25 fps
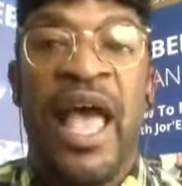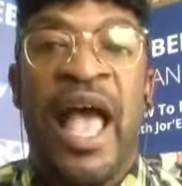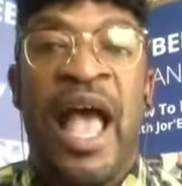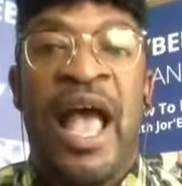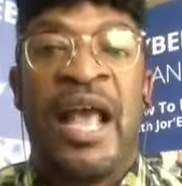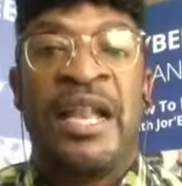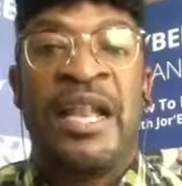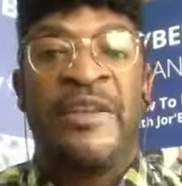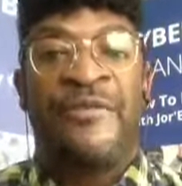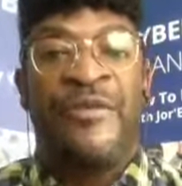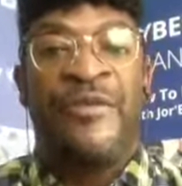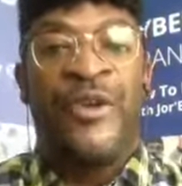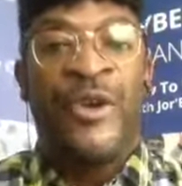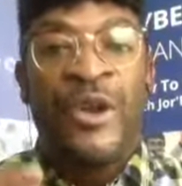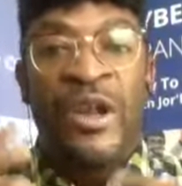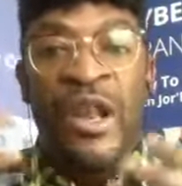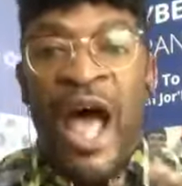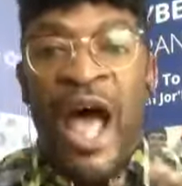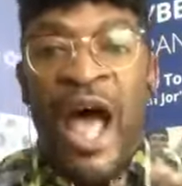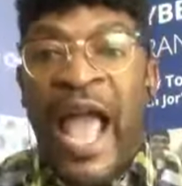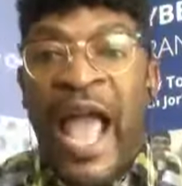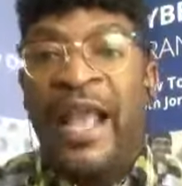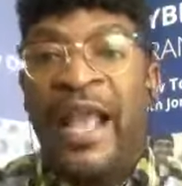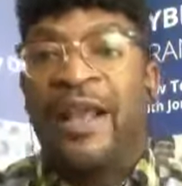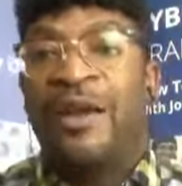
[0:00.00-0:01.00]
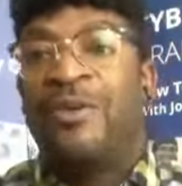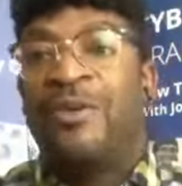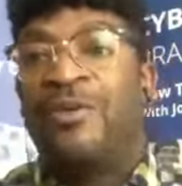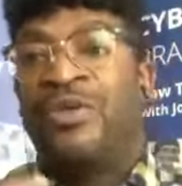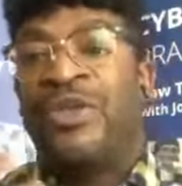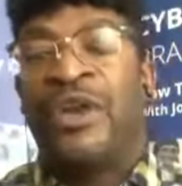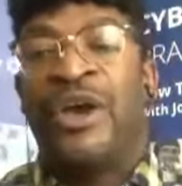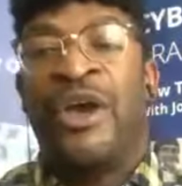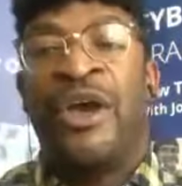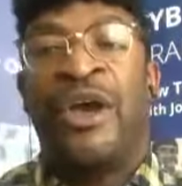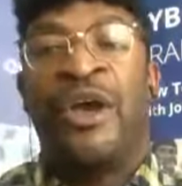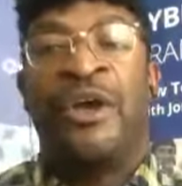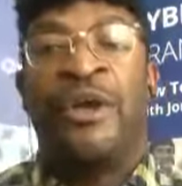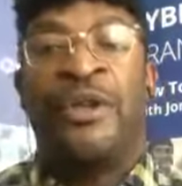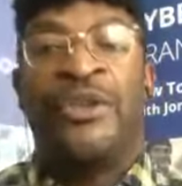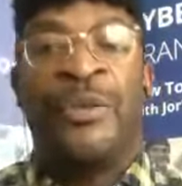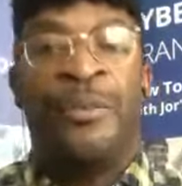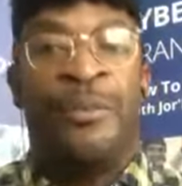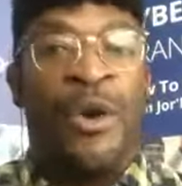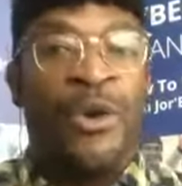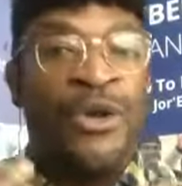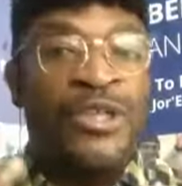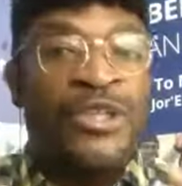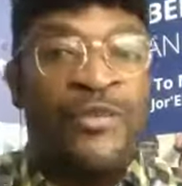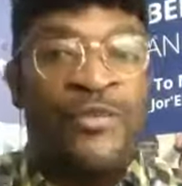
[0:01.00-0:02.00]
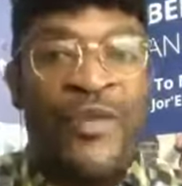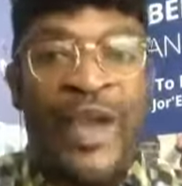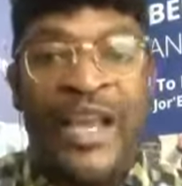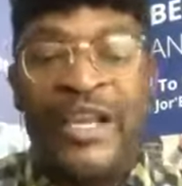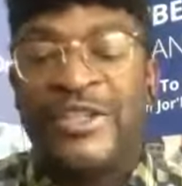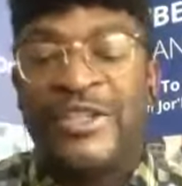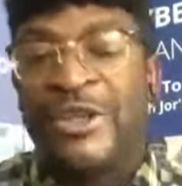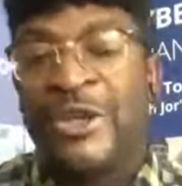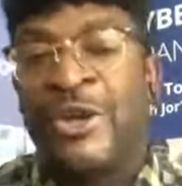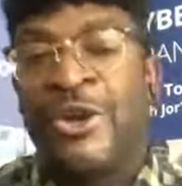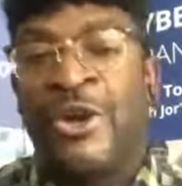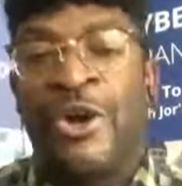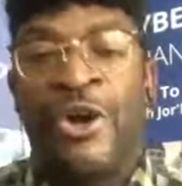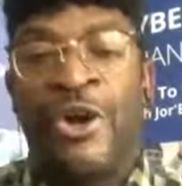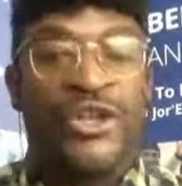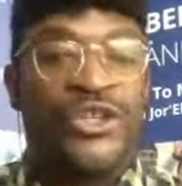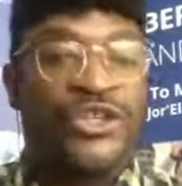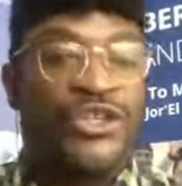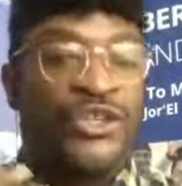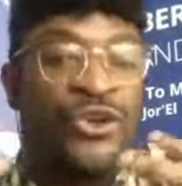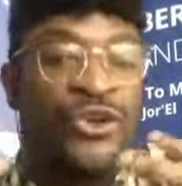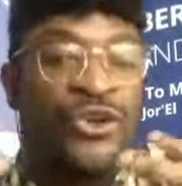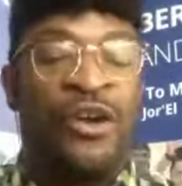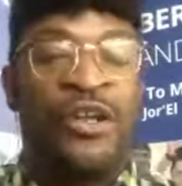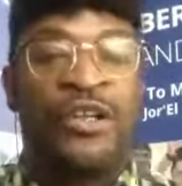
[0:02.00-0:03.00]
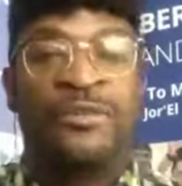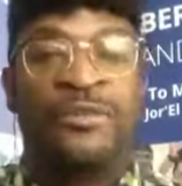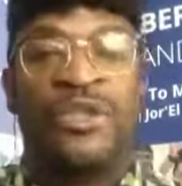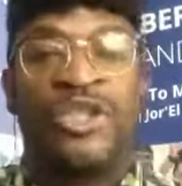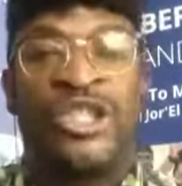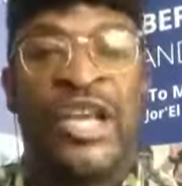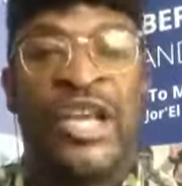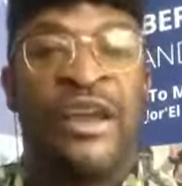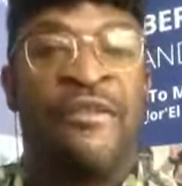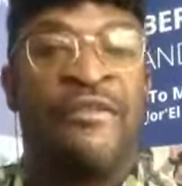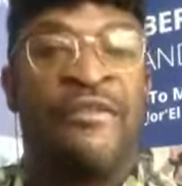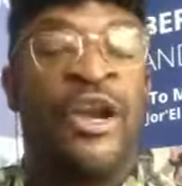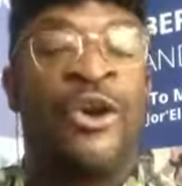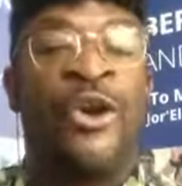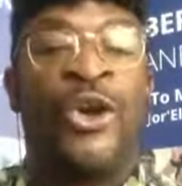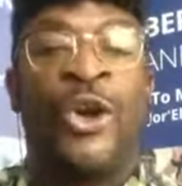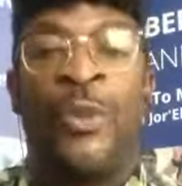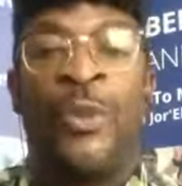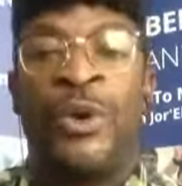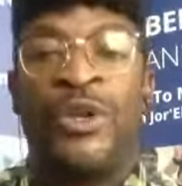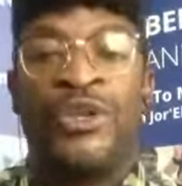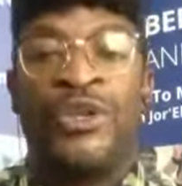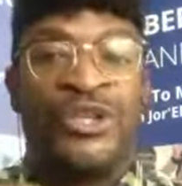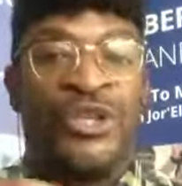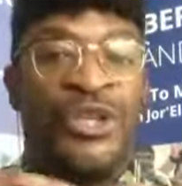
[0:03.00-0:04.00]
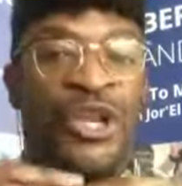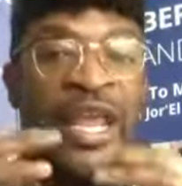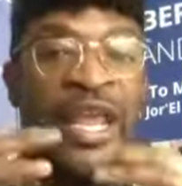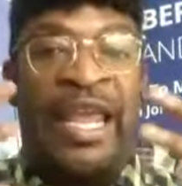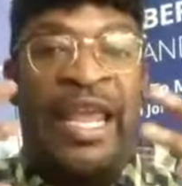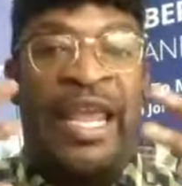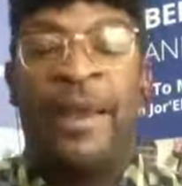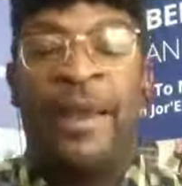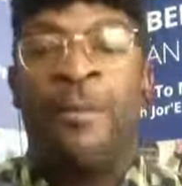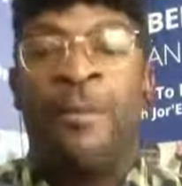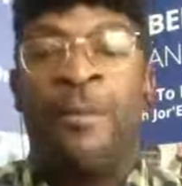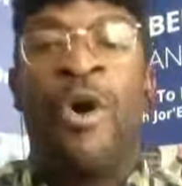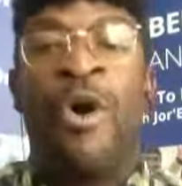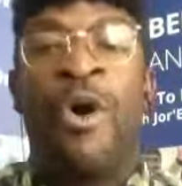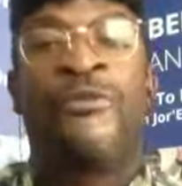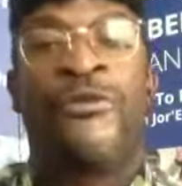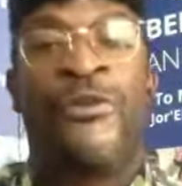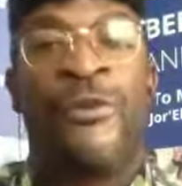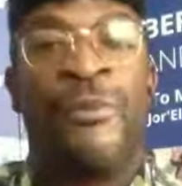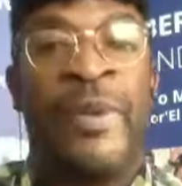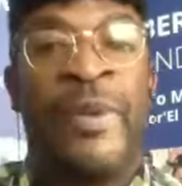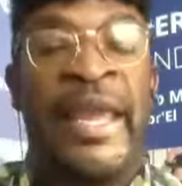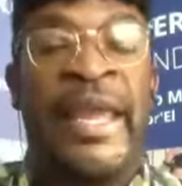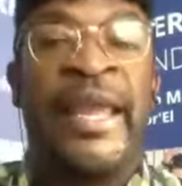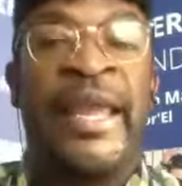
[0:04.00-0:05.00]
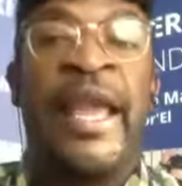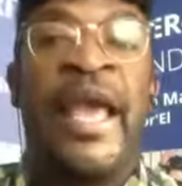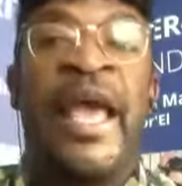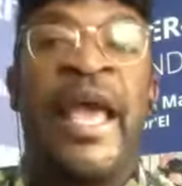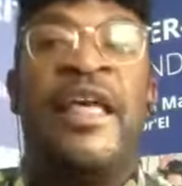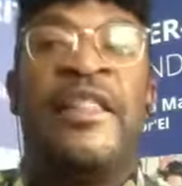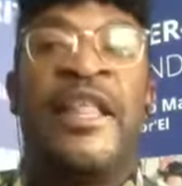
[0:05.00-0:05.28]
And if you like the motivation or the stories I'm sharing, or you want to hear more from me,